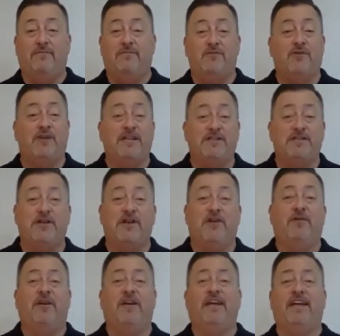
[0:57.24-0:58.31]
trade
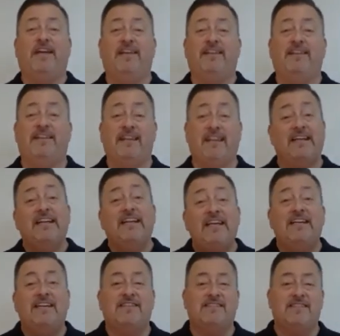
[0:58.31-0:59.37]
show, and it
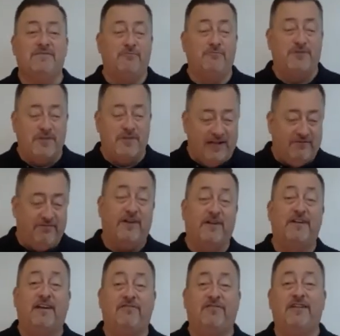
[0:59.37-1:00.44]
is. Lightfair
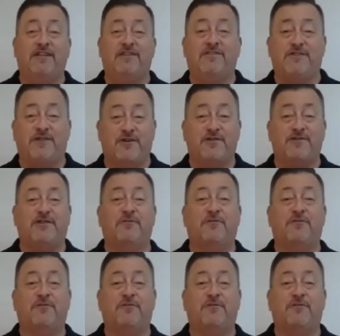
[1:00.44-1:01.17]
definitely churns the